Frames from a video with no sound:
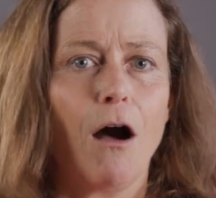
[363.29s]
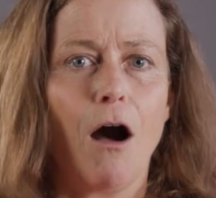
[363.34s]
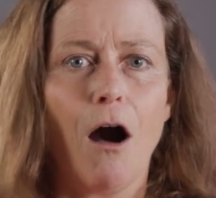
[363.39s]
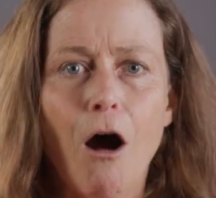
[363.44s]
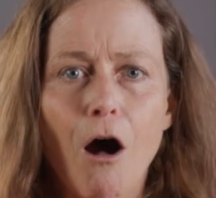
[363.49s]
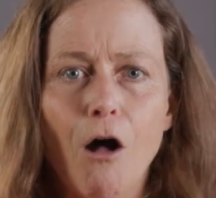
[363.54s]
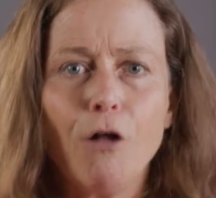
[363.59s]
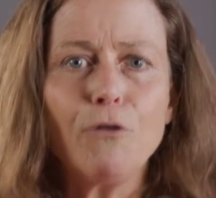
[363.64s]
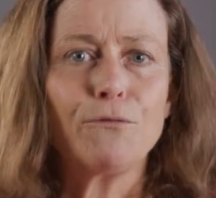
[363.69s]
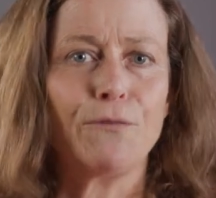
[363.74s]

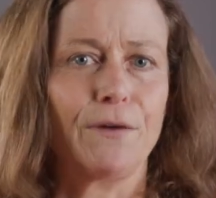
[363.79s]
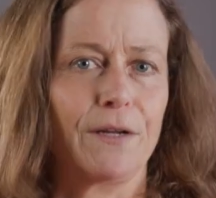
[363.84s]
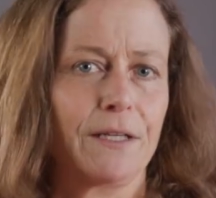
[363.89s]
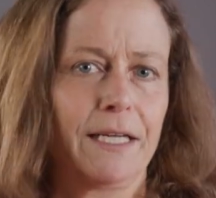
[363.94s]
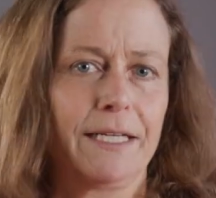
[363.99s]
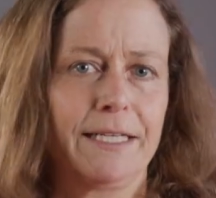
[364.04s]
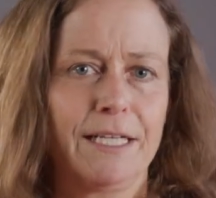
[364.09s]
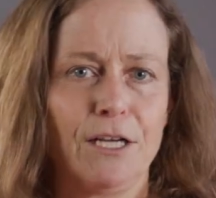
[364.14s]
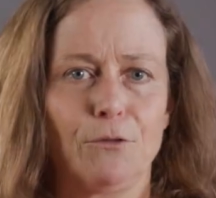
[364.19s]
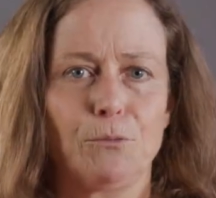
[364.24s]
all
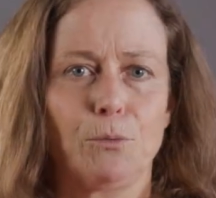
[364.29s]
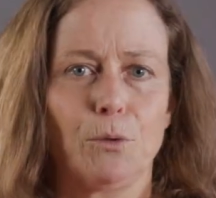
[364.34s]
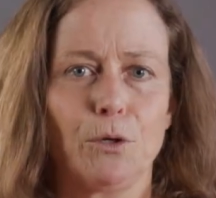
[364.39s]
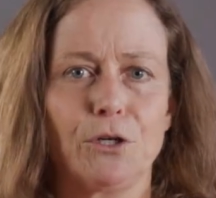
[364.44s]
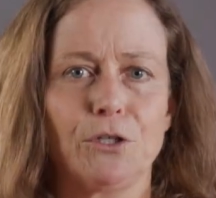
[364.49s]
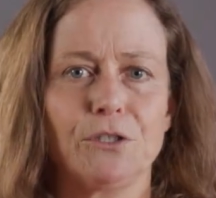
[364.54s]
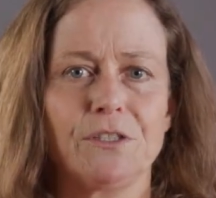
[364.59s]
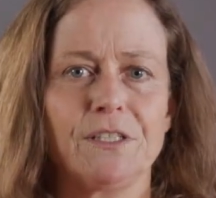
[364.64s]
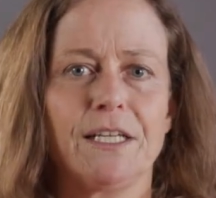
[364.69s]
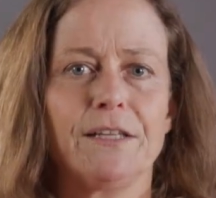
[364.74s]
frontline health
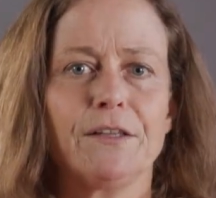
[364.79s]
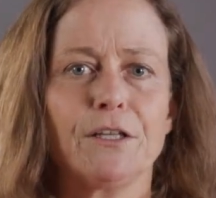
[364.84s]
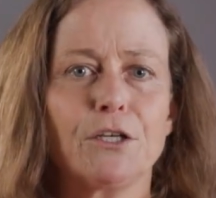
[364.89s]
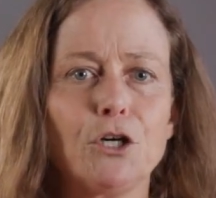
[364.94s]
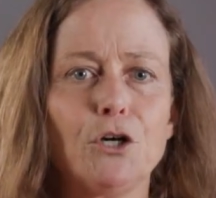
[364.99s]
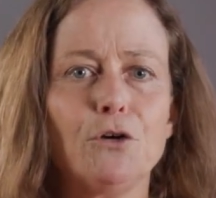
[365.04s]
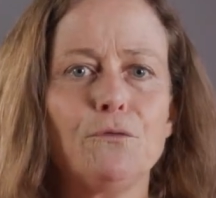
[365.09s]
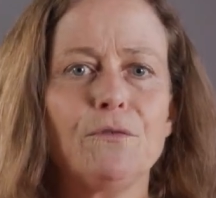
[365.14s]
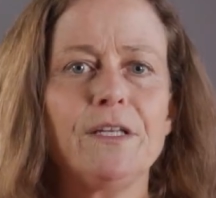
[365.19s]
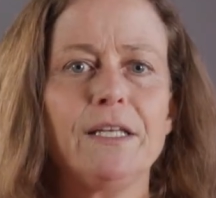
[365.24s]
workers in the
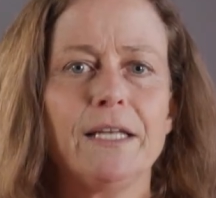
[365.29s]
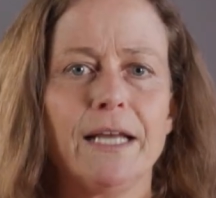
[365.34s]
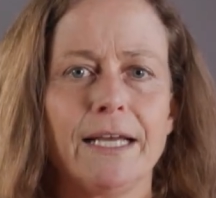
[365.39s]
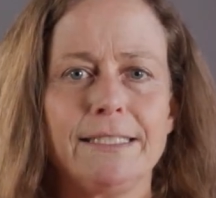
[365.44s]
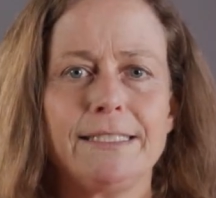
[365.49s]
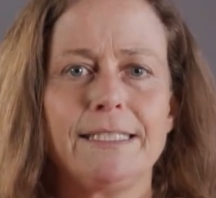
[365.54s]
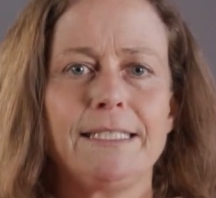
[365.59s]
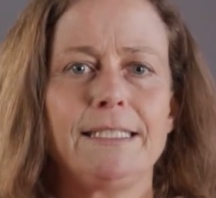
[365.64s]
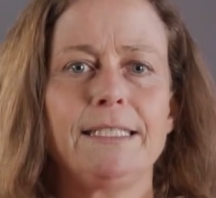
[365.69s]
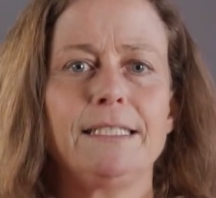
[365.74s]

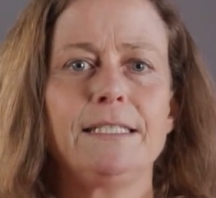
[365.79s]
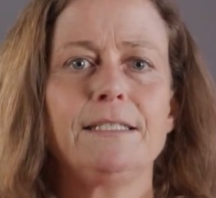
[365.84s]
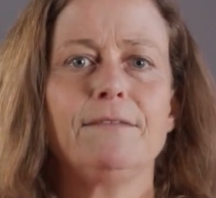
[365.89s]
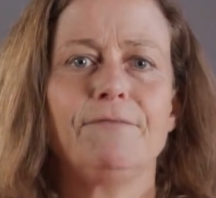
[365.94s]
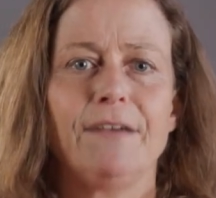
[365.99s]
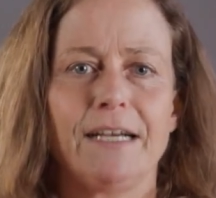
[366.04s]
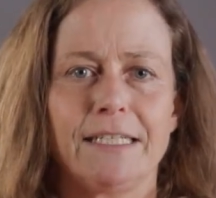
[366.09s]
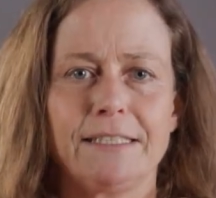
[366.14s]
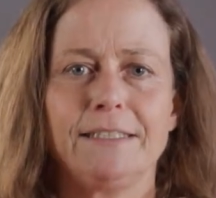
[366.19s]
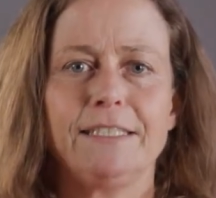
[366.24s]
COVID-19
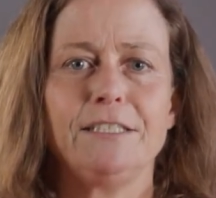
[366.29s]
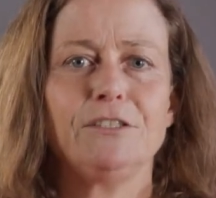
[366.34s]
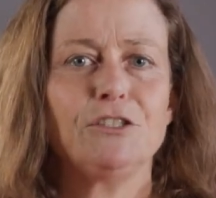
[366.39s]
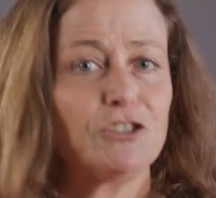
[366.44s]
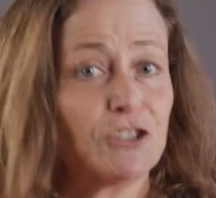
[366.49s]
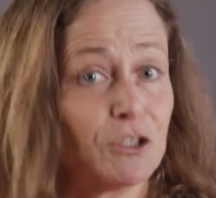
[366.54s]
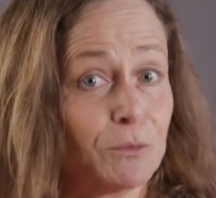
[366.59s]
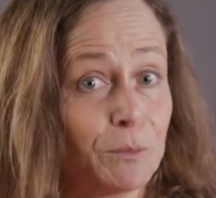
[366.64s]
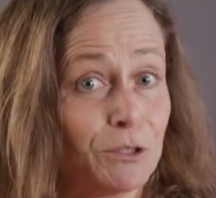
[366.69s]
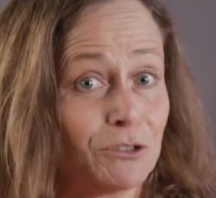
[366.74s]
vaccine
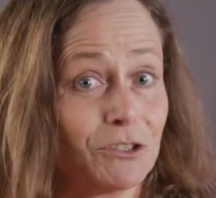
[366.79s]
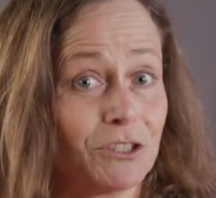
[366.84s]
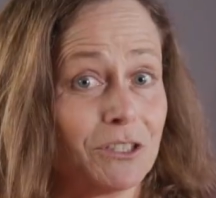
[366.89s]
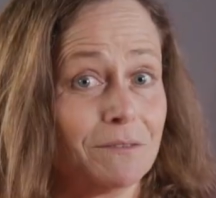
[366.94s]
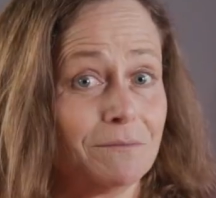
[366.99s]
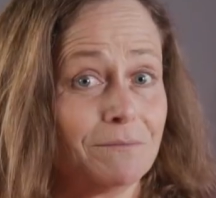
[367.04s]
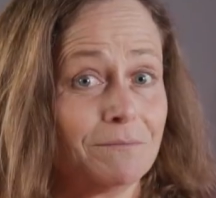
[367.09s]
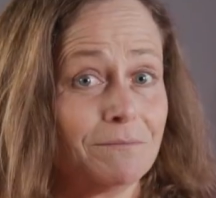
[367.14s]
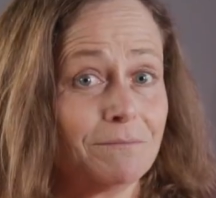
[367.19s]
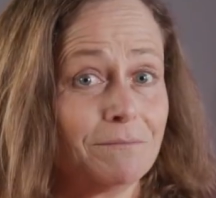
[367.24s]

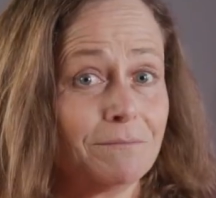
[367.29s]
distribution